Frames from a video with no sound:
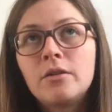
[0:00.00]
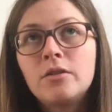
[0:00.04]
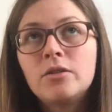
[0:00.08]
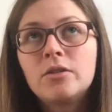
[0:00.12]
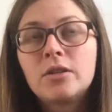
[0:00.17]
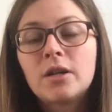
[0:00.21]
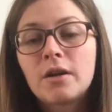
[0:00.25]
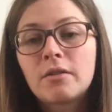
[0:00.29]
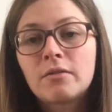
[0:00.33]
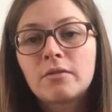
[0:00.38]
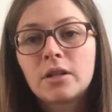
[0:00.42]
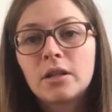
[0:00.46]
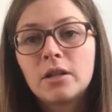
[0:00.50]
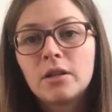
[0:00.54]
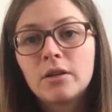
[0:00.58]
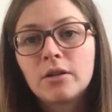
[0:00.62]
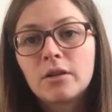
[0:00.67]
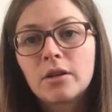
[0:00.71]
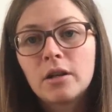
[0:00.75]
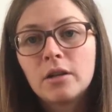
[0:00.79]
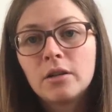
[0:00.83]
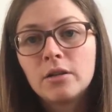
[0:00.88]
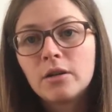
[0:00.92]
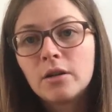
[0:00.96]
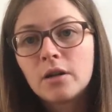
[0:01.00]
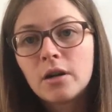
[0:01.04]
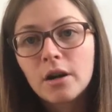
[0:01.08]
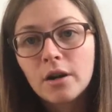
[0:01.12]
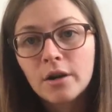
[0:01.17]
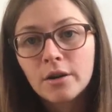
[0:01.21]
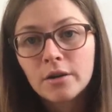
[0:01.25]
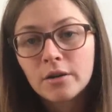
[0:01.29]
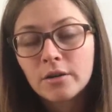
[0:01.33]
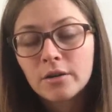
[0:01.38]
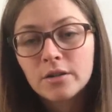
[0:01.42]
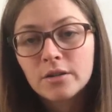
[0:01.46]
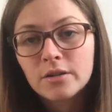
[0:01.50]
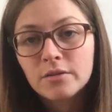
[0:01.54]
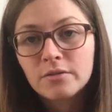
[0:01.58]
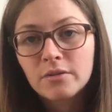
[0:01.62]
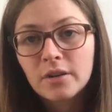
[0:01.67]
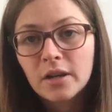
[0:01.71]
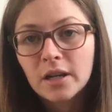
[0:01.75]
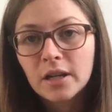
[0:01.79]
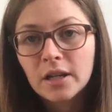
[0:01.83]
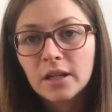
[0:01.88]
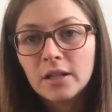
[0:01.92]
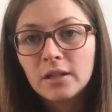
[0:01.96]
You'd have to look a lot harder to
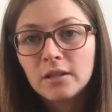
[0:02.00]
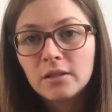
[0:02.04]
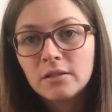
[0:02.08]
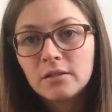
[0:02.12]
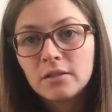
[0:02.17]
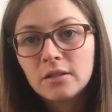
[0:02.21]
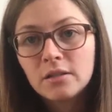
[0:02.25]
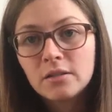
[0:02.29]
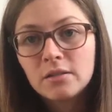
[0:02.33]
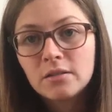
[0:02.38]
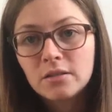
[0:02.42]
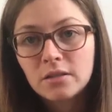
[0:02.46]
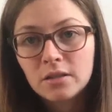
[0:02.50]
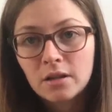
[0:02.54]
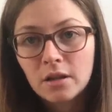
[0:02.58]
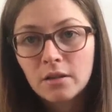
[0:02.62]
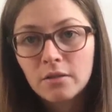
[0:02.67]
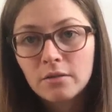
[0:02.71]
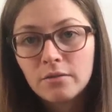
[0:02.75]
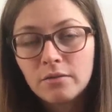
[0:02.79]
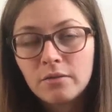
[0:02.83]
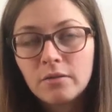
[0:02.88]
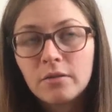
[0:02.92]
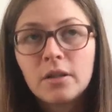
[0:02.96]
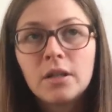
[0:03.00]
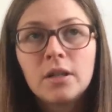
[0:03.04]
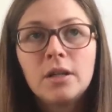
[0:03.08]
find stuff.